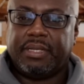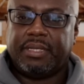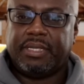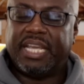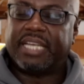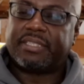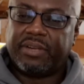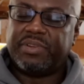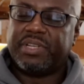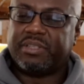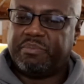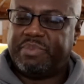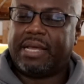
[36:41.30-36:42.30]
yes, there
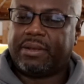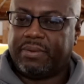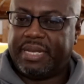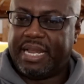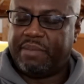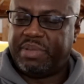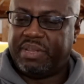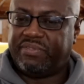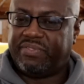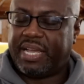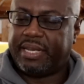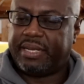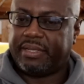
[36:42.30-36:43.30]
is a battle that I've been
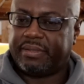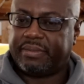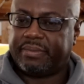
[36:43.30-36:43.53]
fighting.